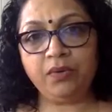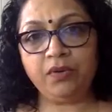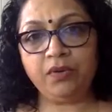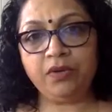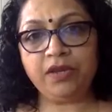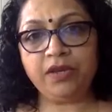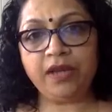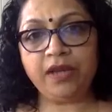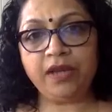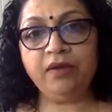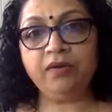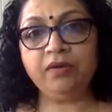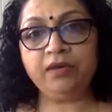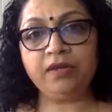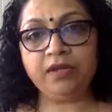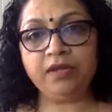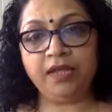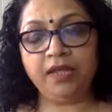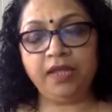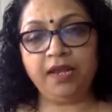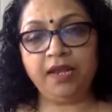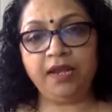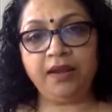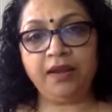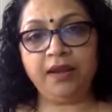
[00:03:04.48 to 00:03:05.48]
doubt
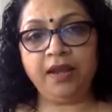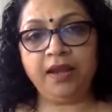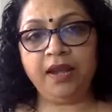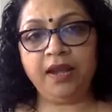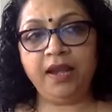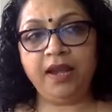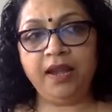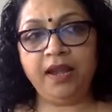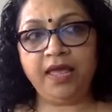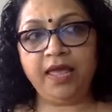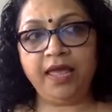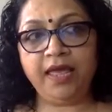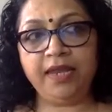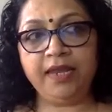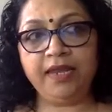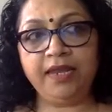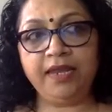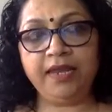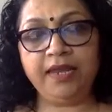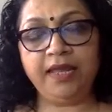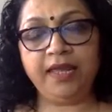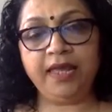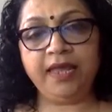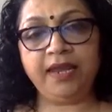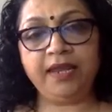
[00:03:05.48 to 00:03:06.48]
in at
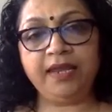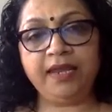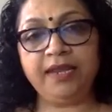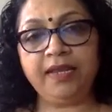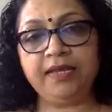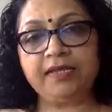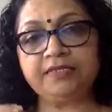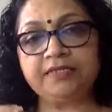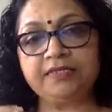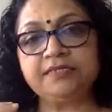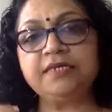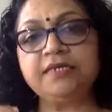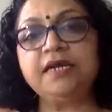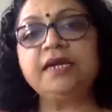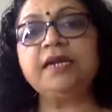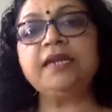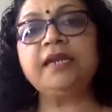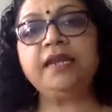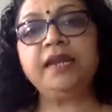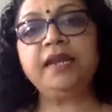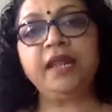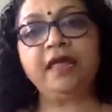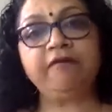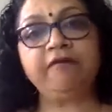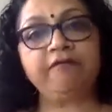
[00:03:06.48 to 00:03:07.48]
a certain
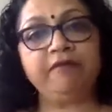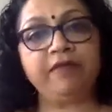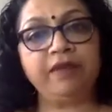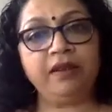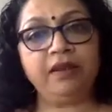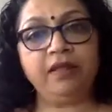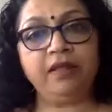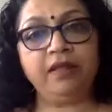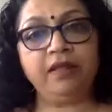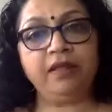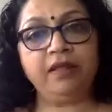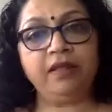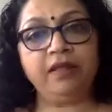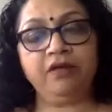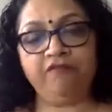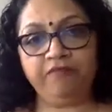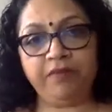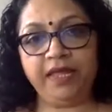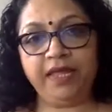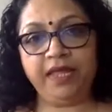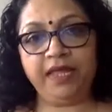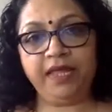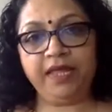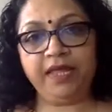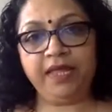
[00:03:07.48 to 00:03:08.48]
level of
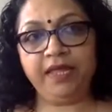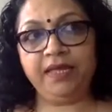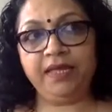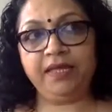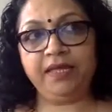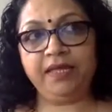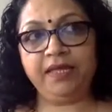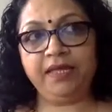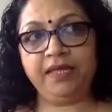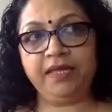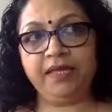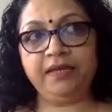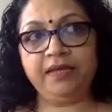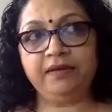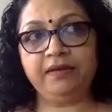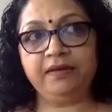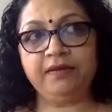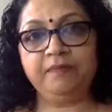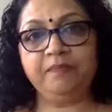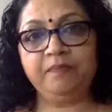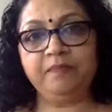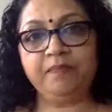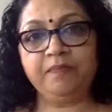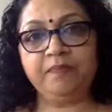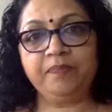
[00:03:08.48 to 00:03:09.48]
my
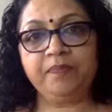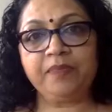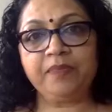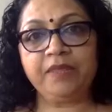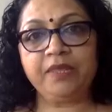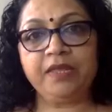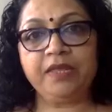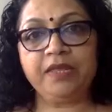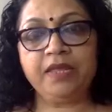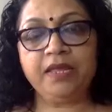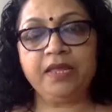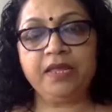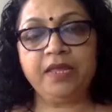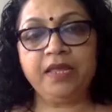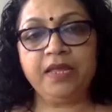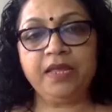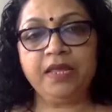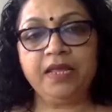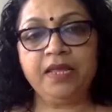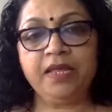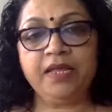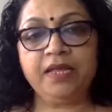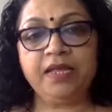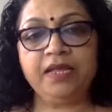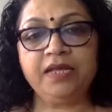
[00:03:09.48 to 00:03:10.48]
um,
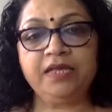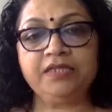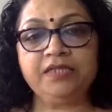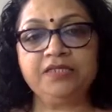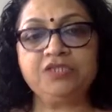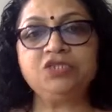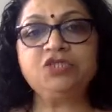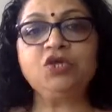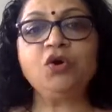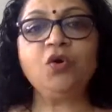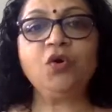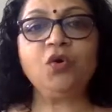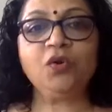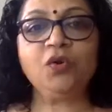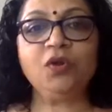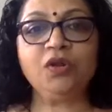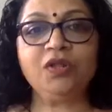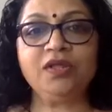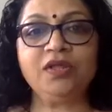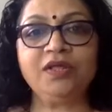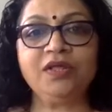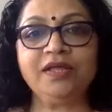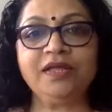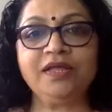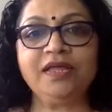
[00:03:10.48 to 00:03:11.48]
soul,
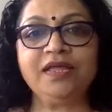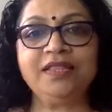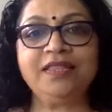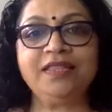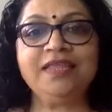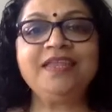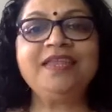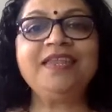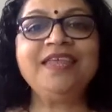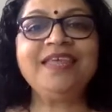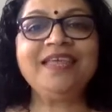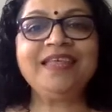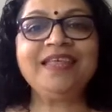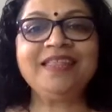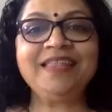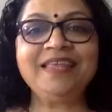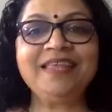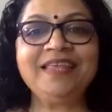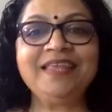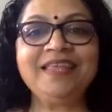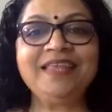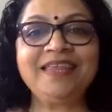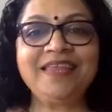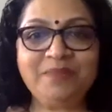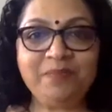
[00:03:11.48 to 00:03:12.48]
in the
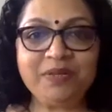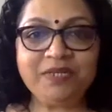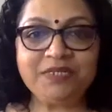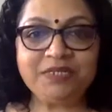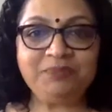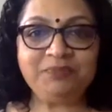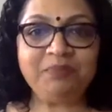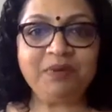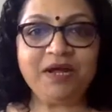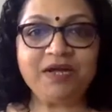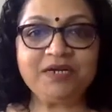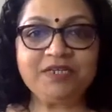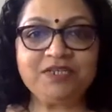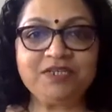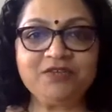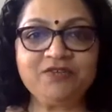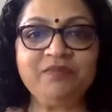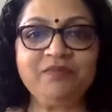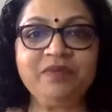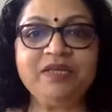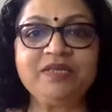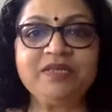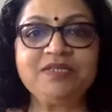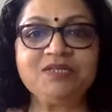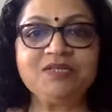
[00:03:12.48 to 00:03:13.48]
deepest parts of
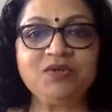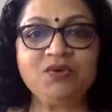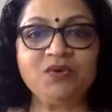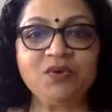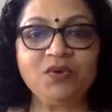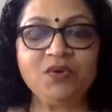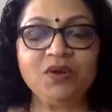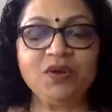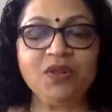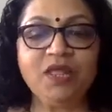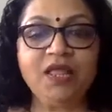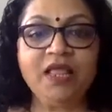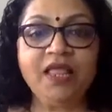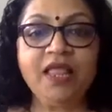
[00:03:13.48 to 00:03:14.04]
my soul,